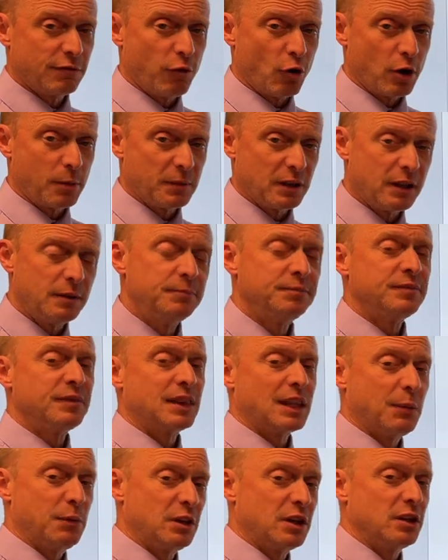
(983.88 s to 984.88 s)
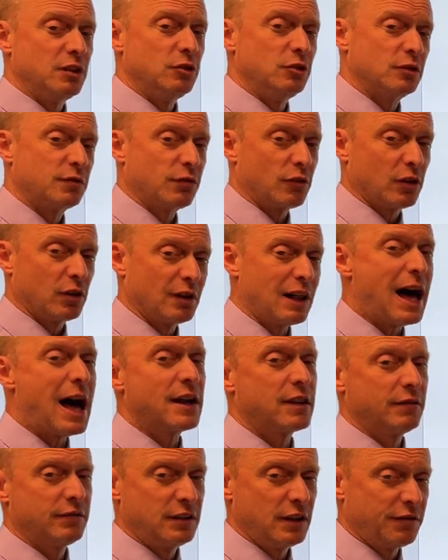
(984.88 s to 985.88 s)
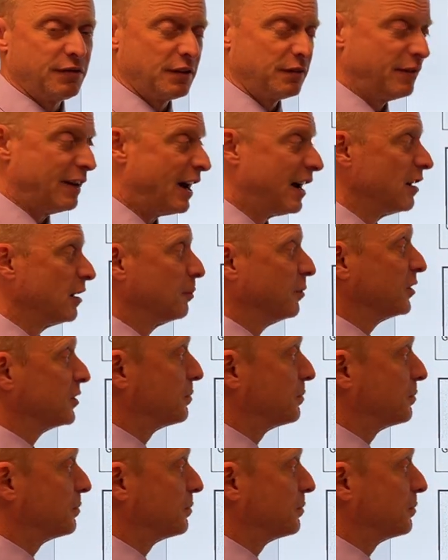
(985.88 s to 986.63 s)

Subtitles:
formula that we can use for a lot of different variables,